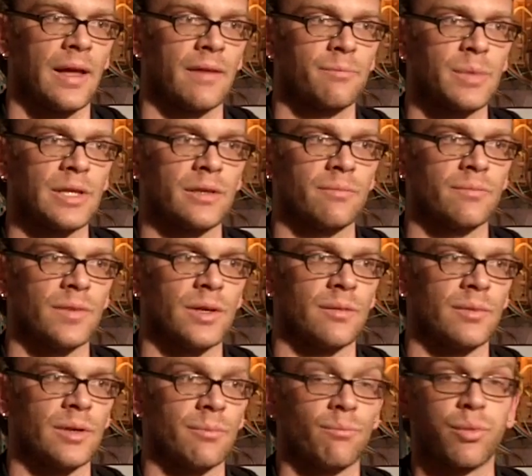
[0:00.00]
have been
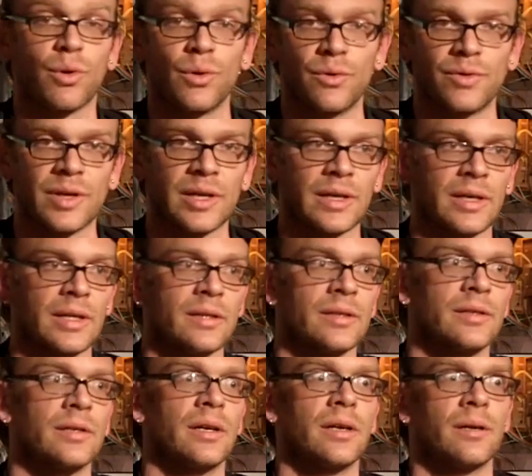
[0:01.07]
improving
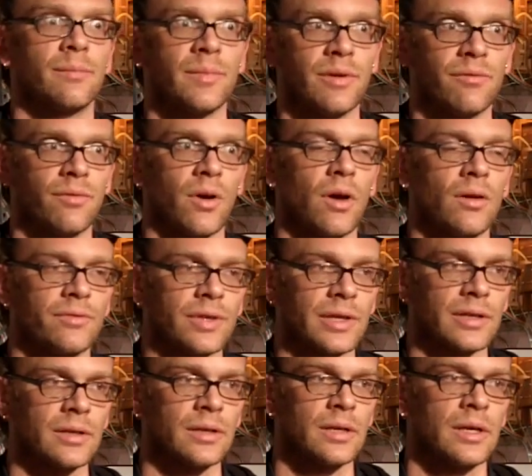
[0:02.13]
and
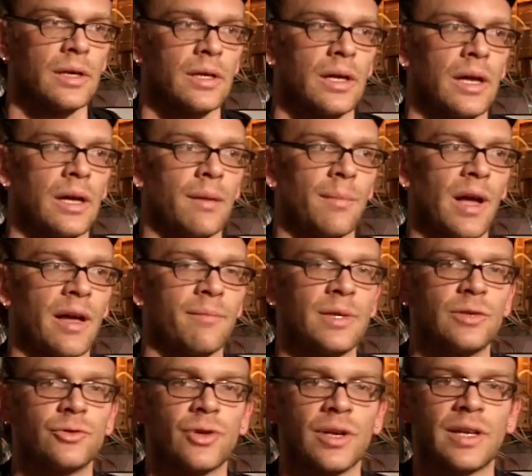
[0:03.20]
evolving, I've
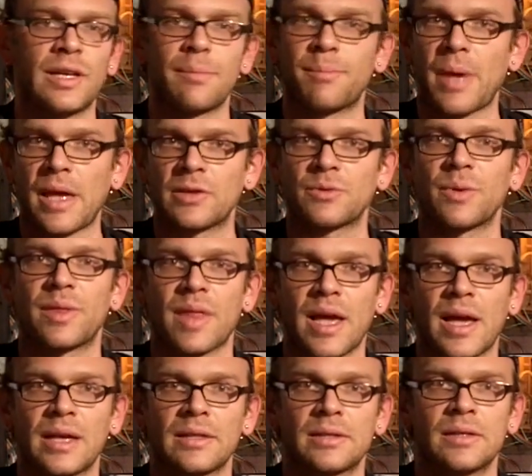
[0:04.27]
been trying to keep pace with
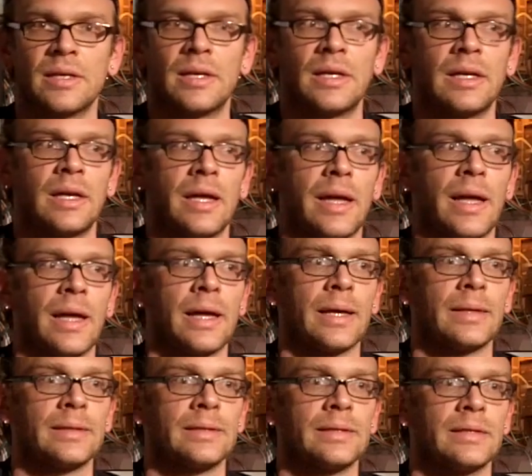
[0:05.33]
that,
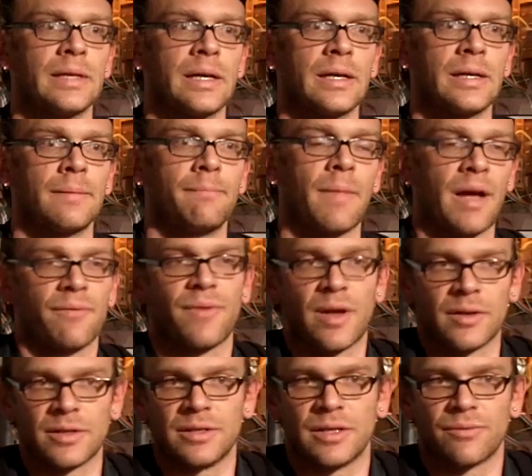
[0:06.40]
and I
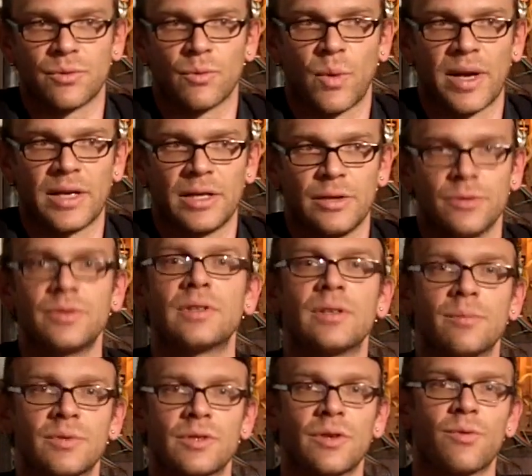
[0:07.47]
found a different way to use
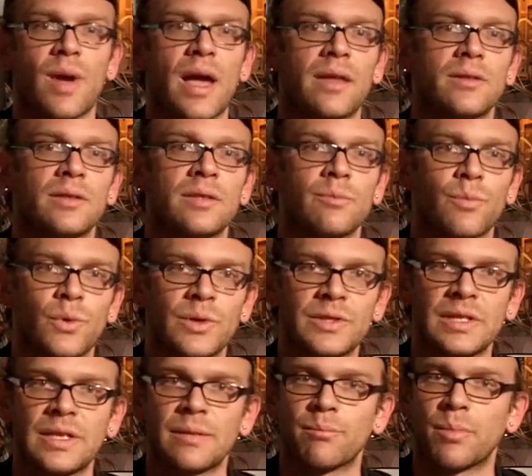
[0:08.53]
them. So rather than
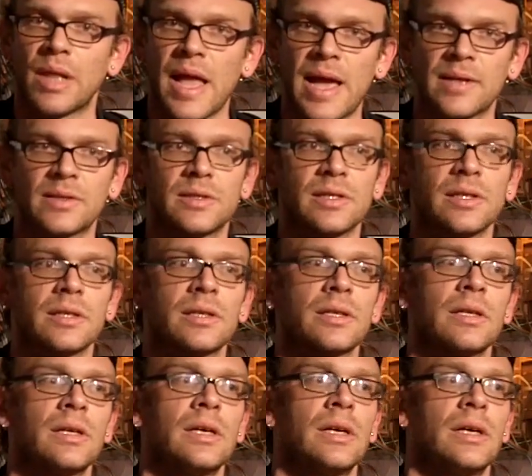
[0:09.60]
printing in
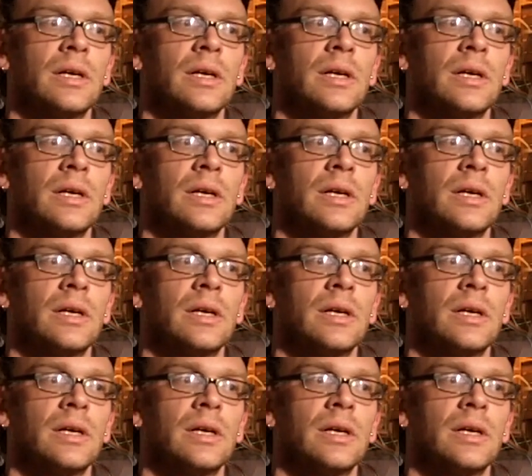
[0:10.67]
plastic,